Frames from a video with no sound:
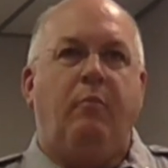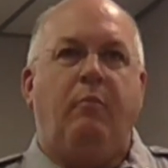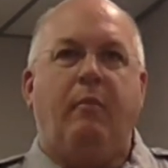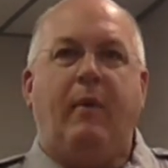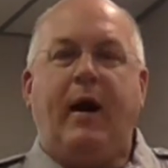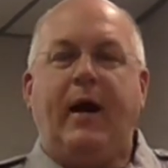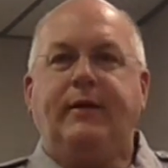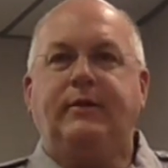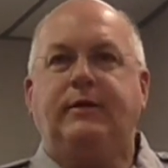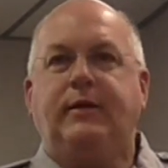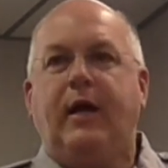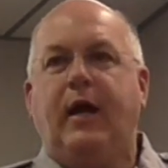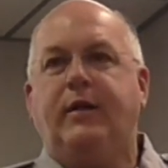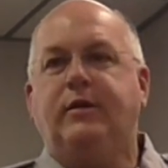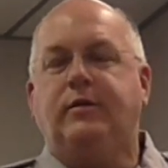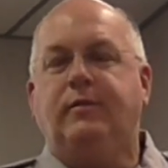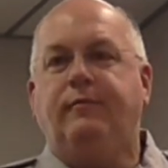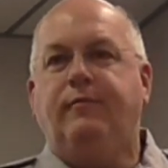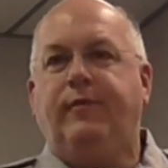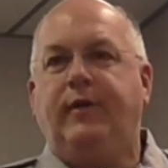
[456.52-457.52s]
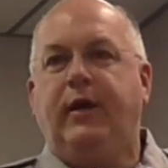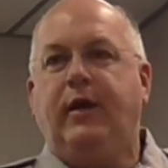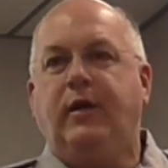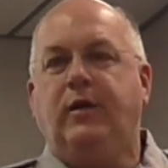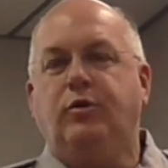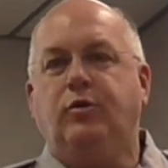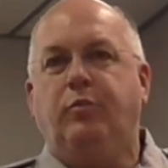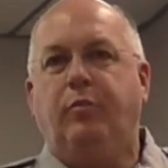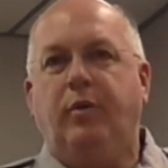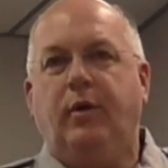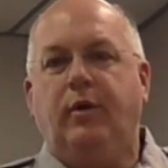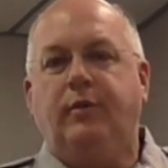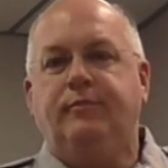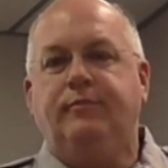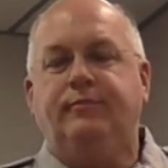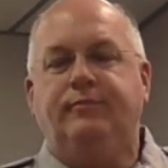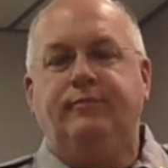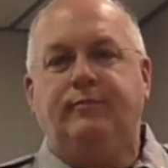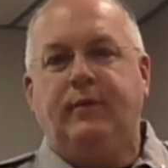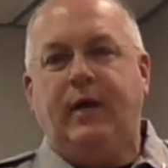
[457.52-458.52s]
Mike's got some figures, but
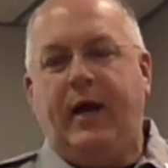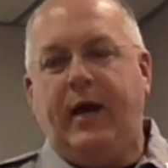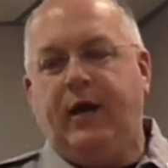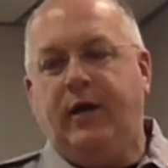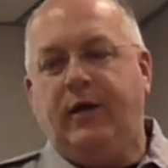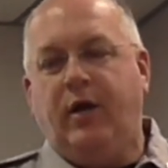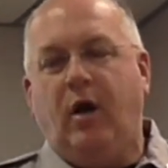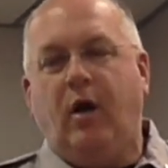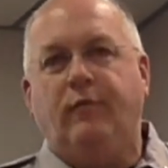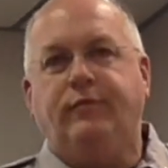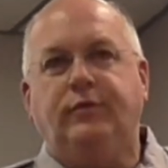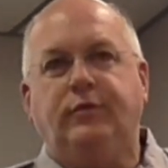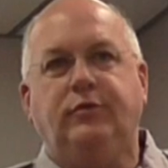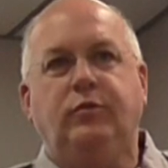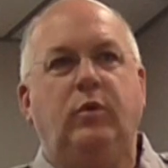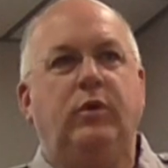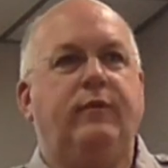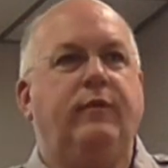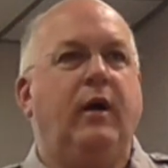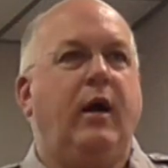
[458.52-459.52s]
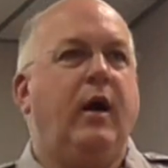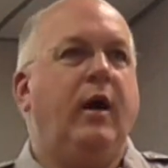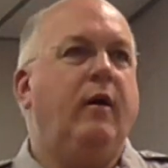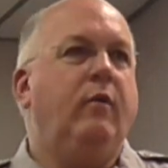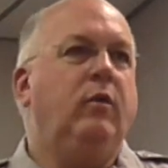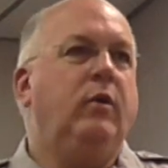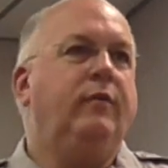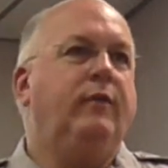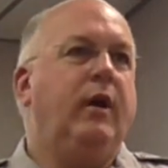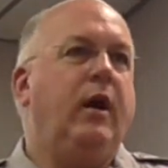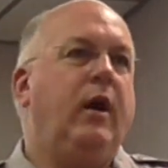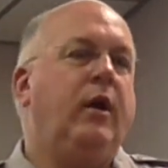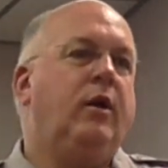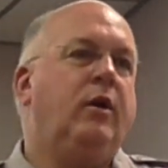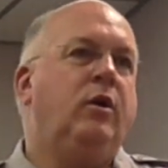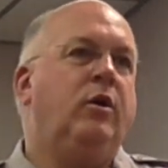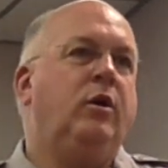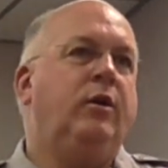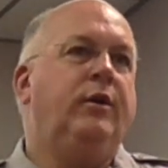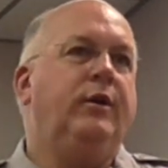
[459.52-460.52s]
out of the officers we've got
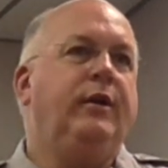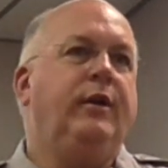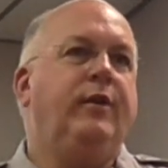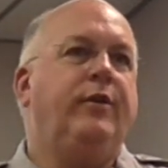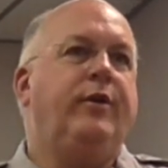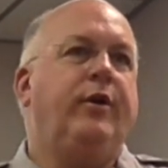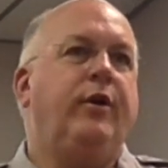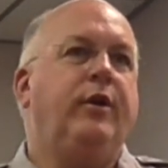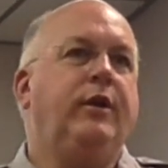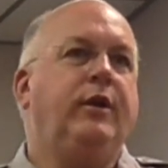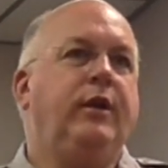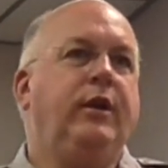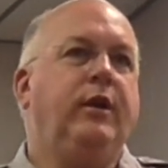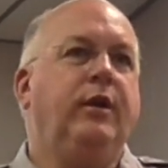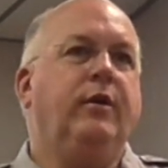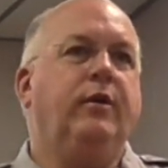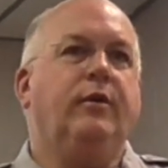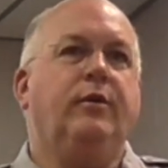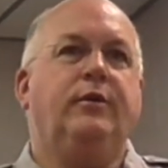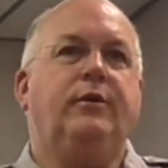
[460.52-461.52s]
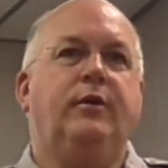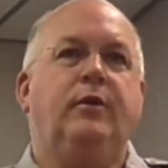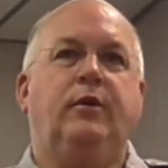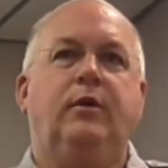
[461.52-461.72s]
130 years